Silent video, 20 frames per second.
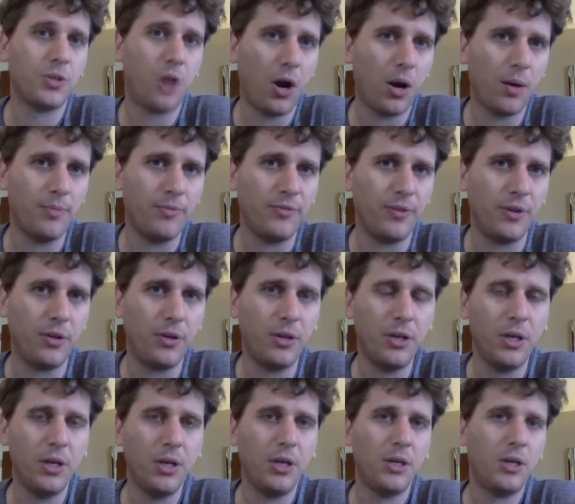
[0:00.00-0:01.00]
harmful,
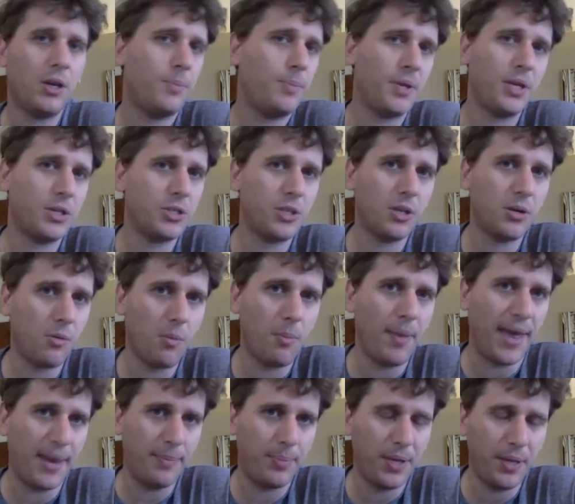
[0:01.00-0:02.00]
not because they were
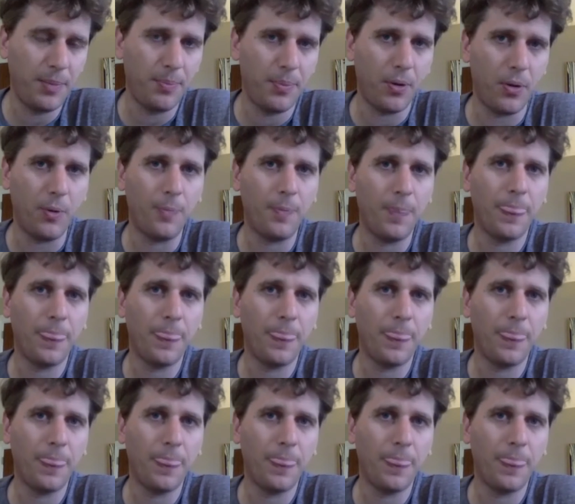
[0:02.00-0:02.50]
bad people,